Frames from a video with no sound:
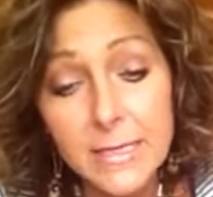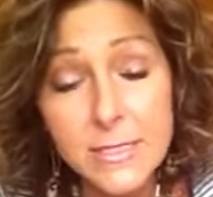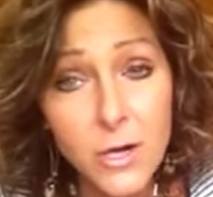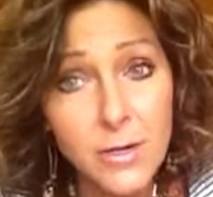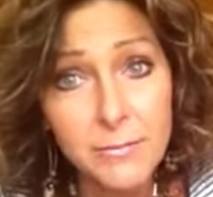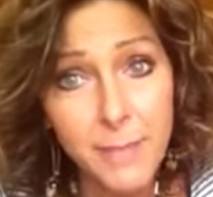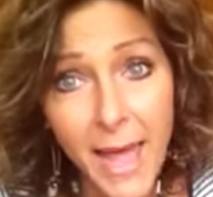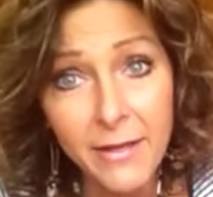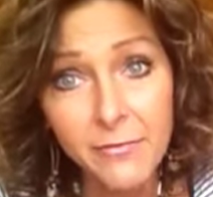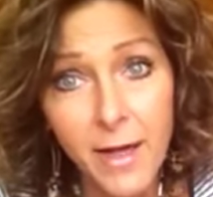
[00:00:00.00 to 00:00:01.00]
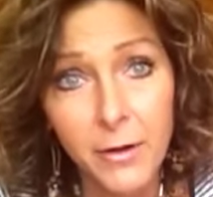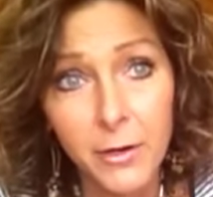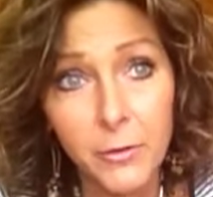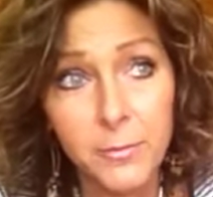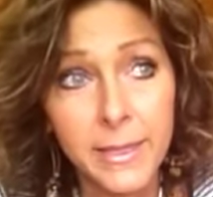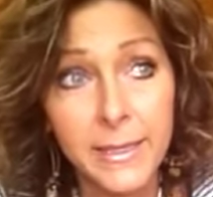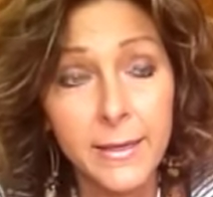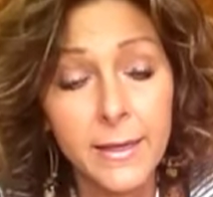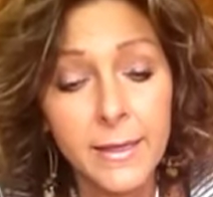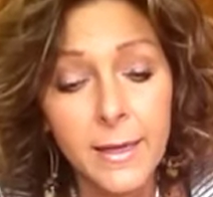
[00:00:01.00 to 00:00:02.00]
started backfiring on me.
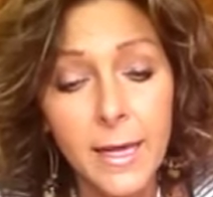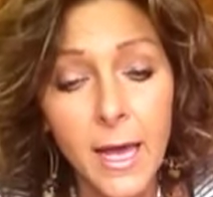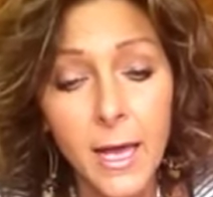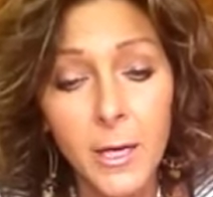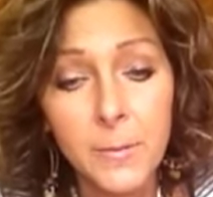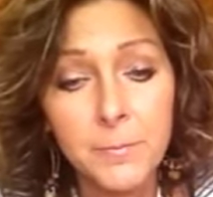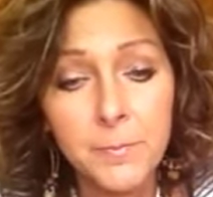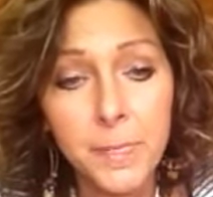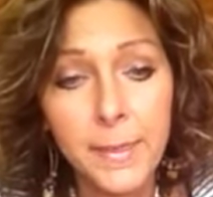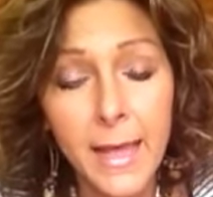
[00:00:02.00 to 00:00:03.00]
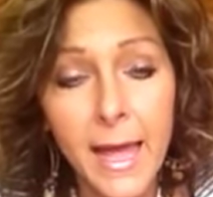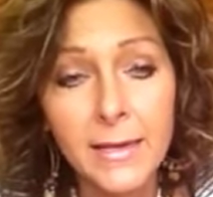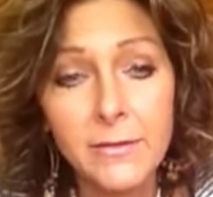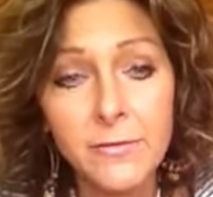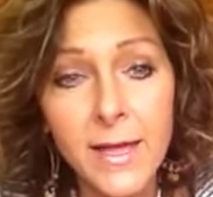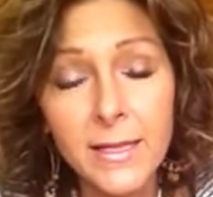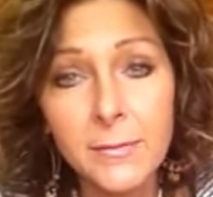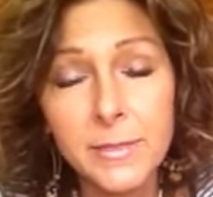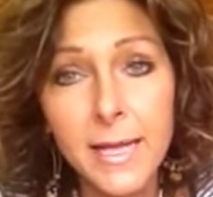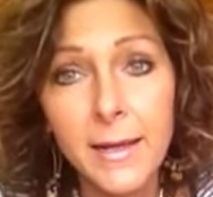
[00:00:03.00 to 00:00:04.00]
Um, I developed